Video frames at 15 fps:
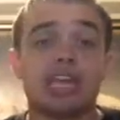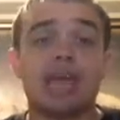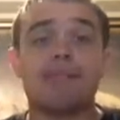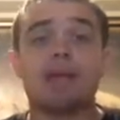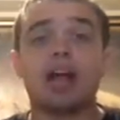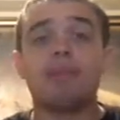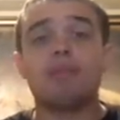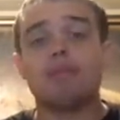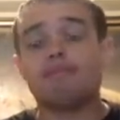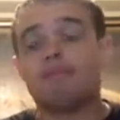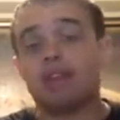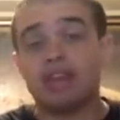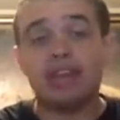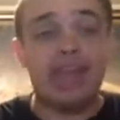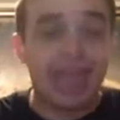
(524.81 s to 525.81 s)
Capcom
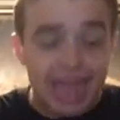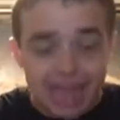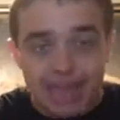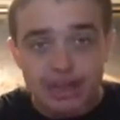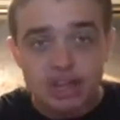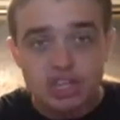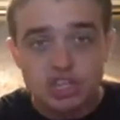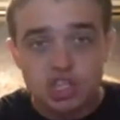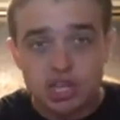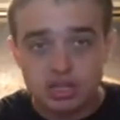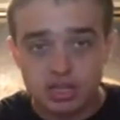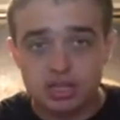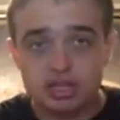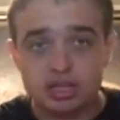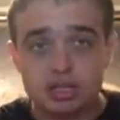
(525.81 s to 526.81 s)
Infinite, and
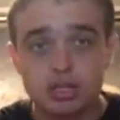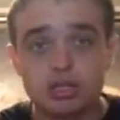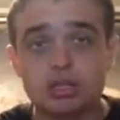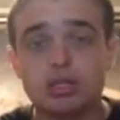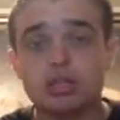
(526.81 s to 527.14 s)
Injustice.